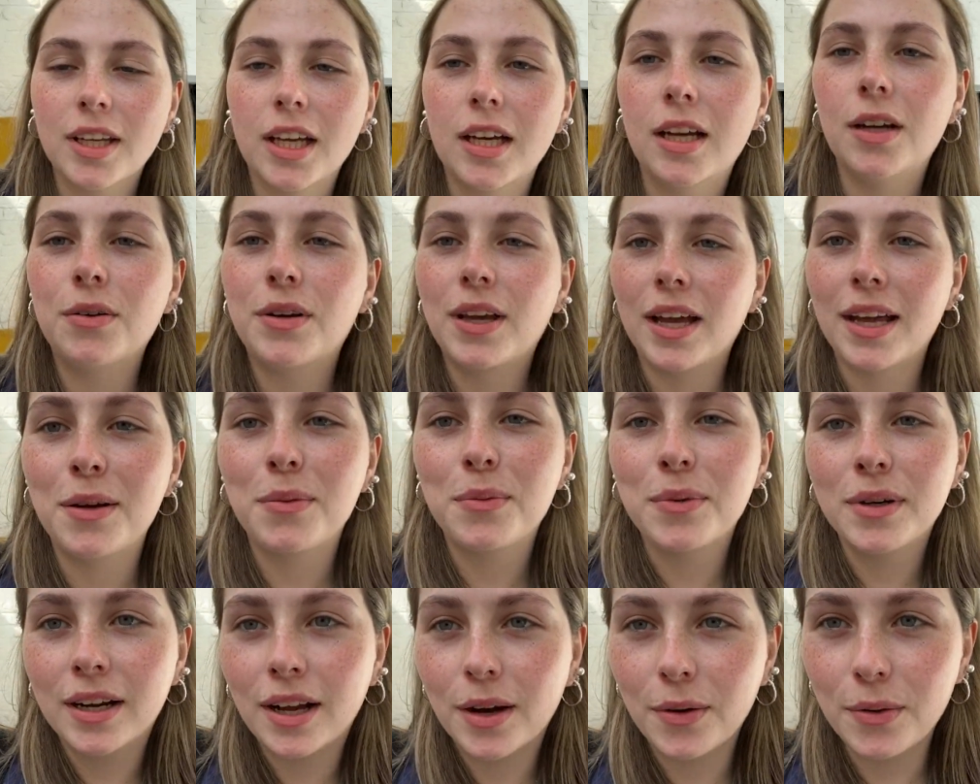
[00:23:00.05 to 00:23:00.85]
okay,
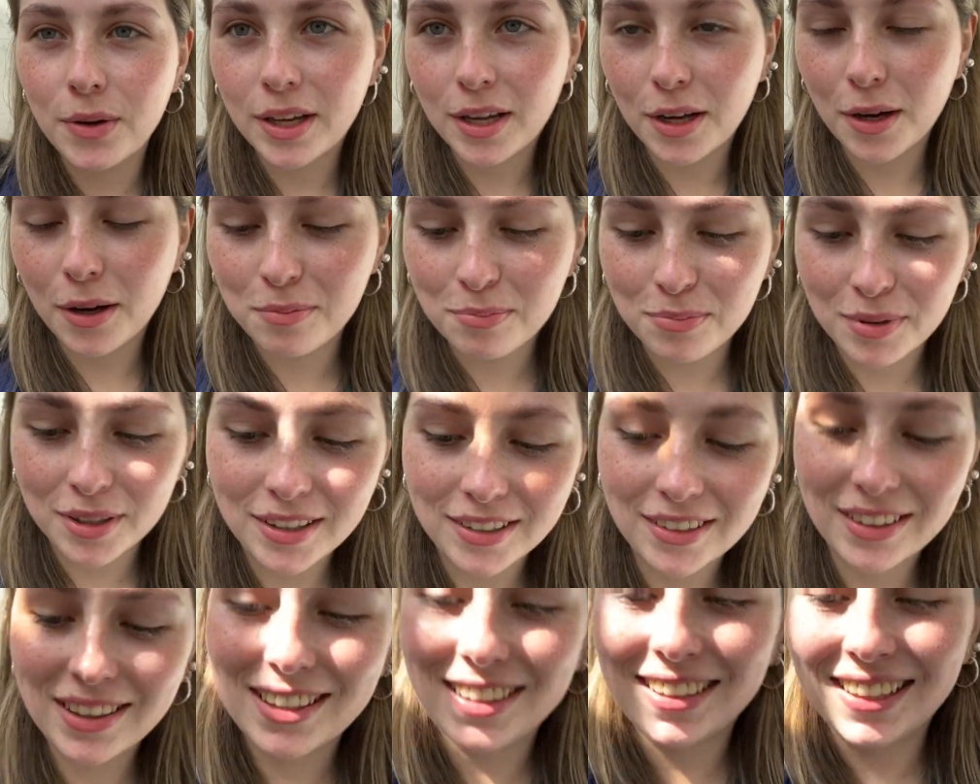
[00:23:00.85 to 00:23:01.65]
we're going up
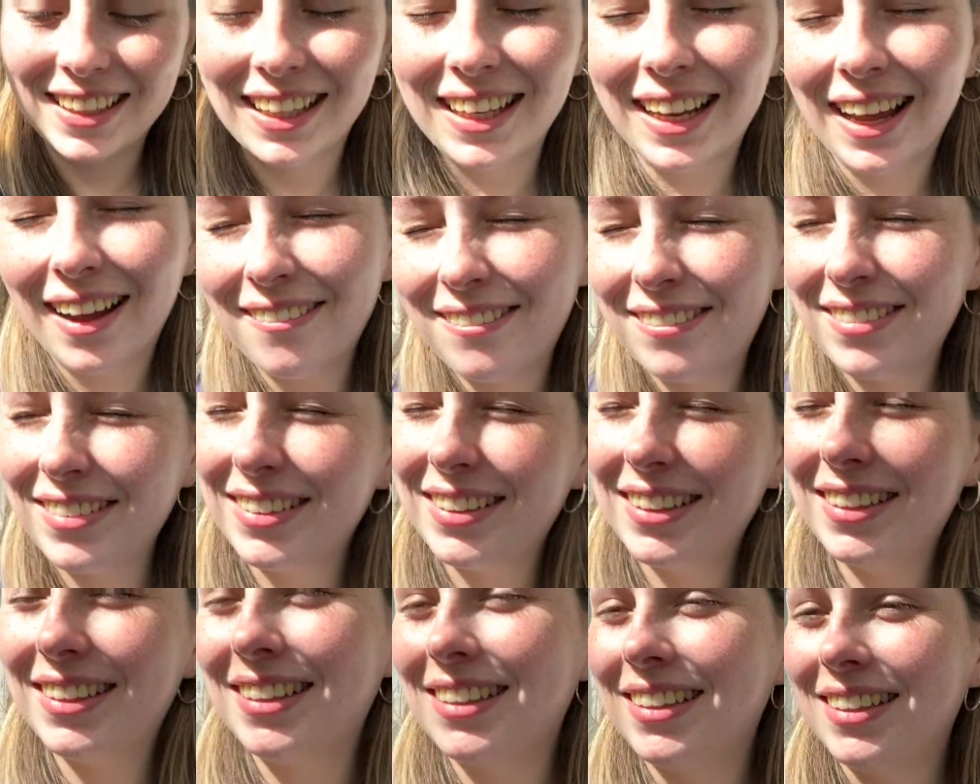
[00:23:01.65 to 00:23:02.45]
another
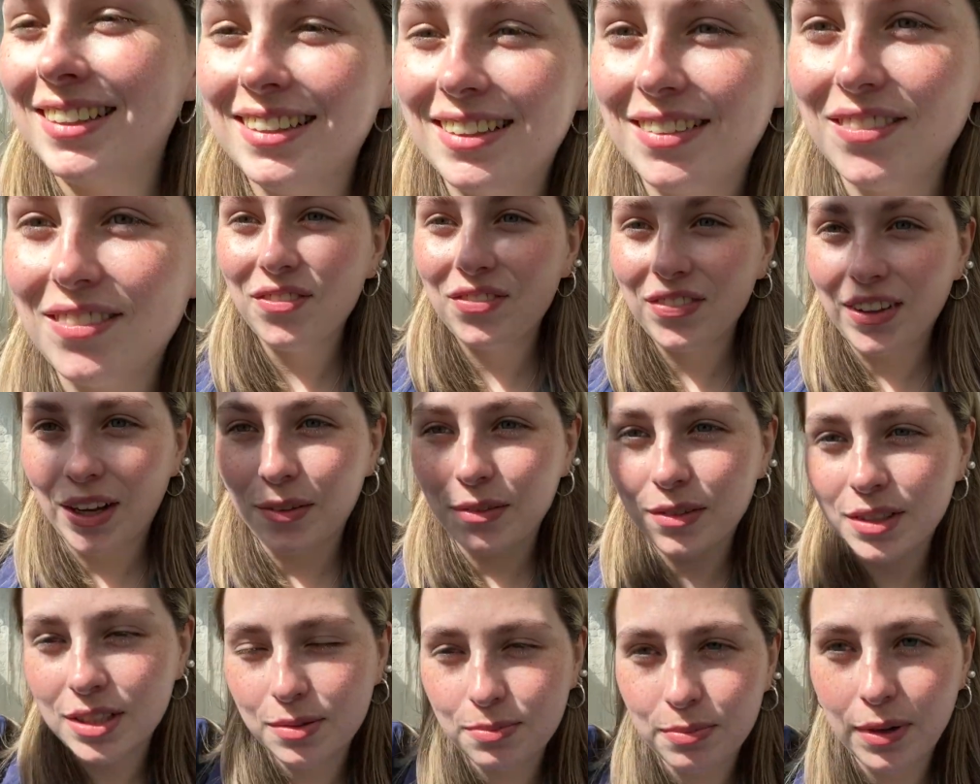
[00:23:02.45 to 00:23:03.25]
level.
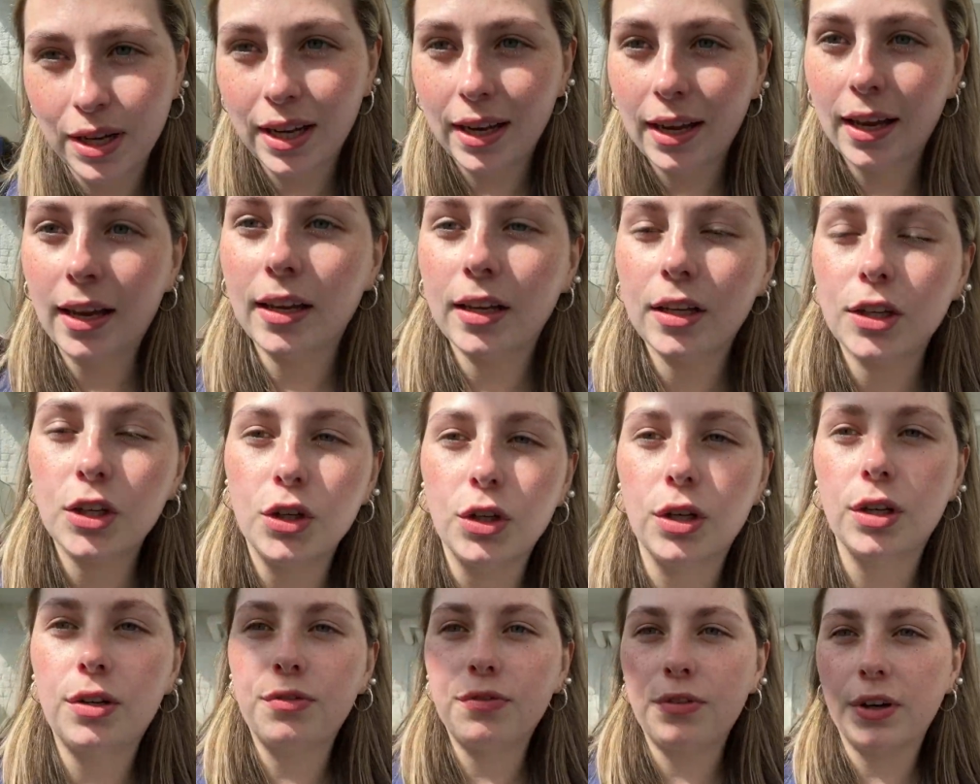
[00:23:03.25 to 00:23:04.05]
That was my
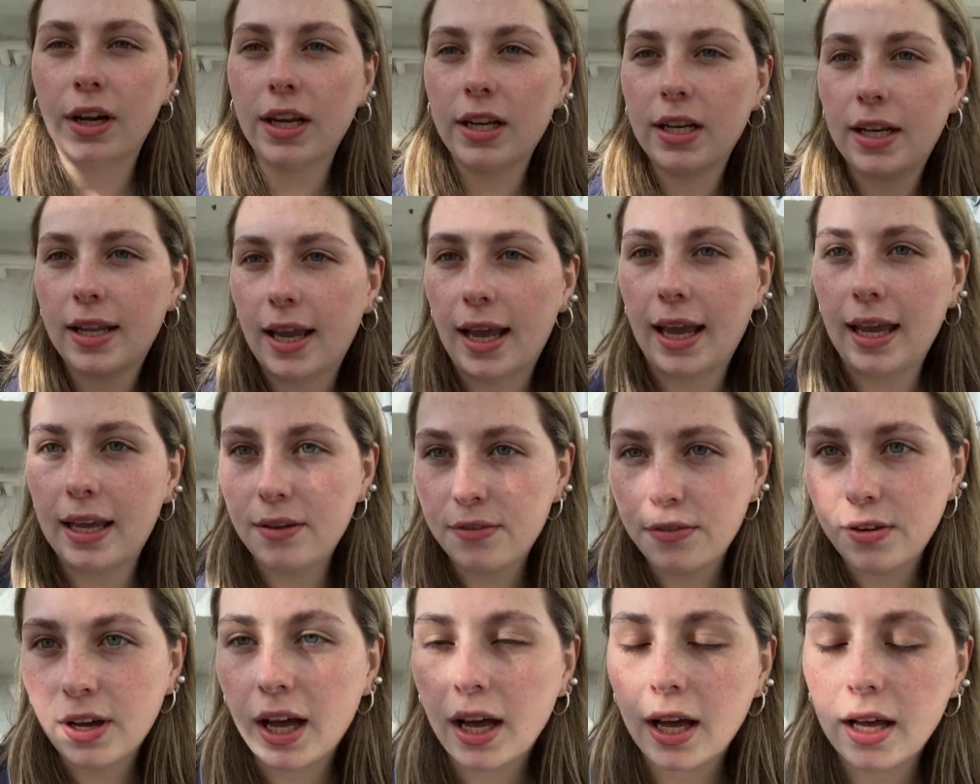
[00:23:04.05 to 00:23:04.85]
good friend
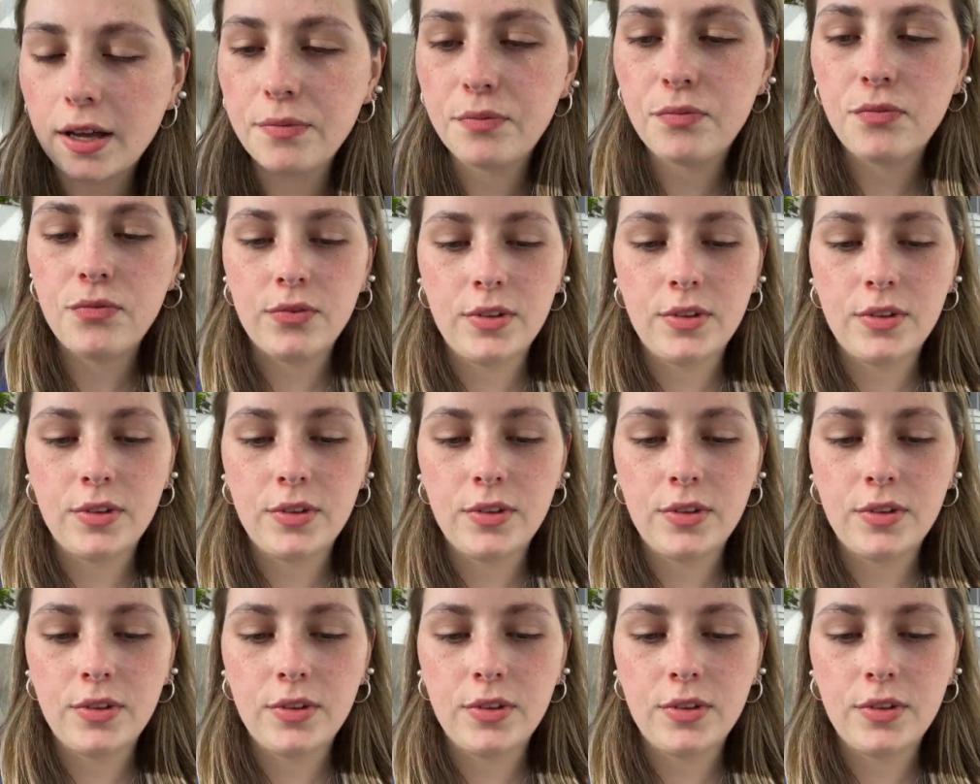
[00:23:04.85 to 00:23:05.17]
Ava.